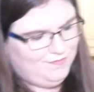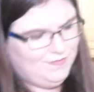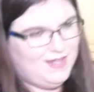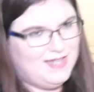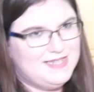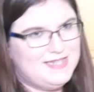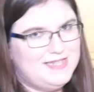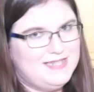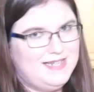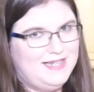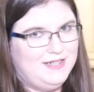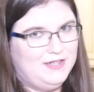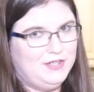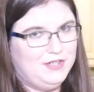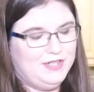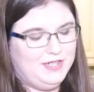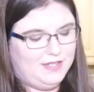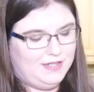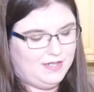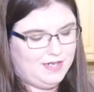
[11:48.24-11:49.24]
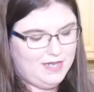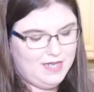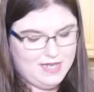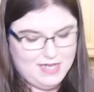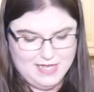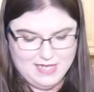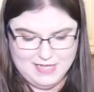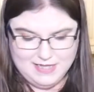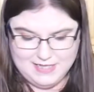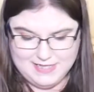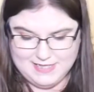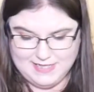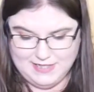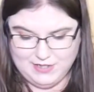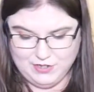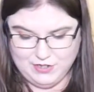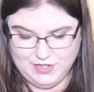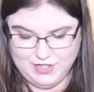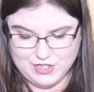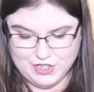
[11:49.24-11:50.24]
So this ain't looking, this
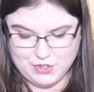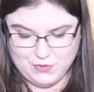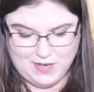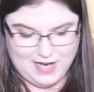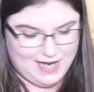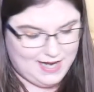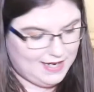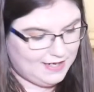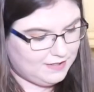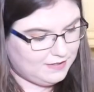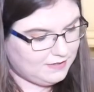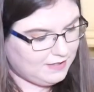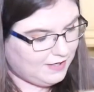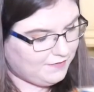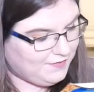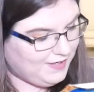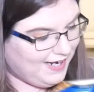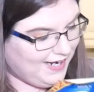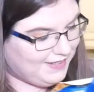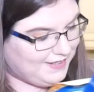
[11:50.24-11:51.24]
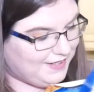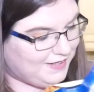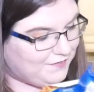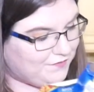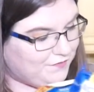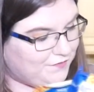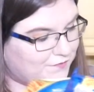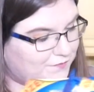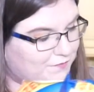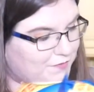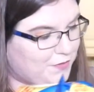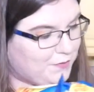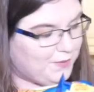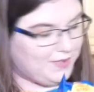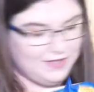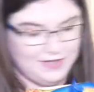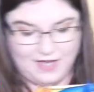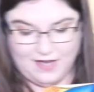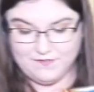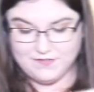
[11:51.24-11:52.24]
ain't looking too hot. I've got like
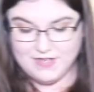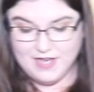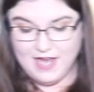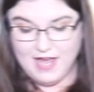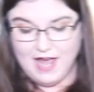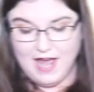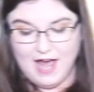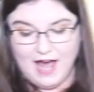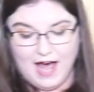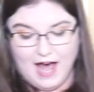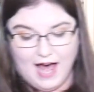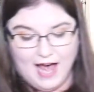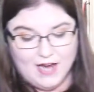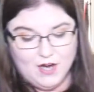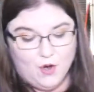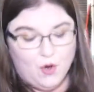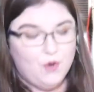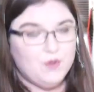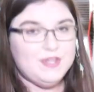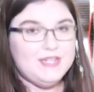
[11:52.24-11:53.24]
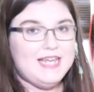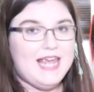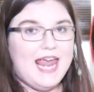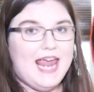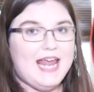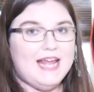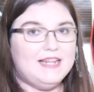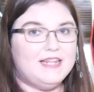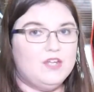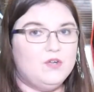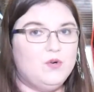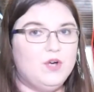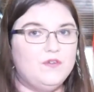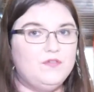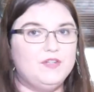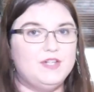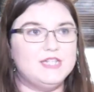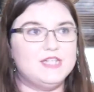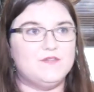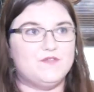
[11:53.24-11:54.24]
three left. I only ate the
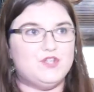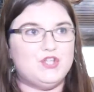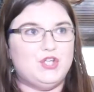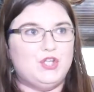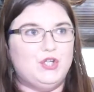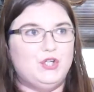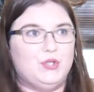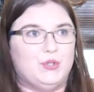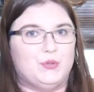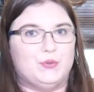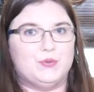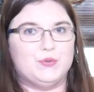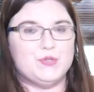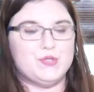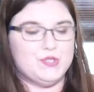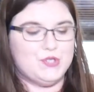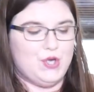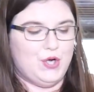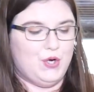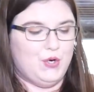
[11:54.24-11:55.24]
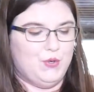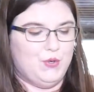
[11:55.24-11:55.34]
equivalents of two, so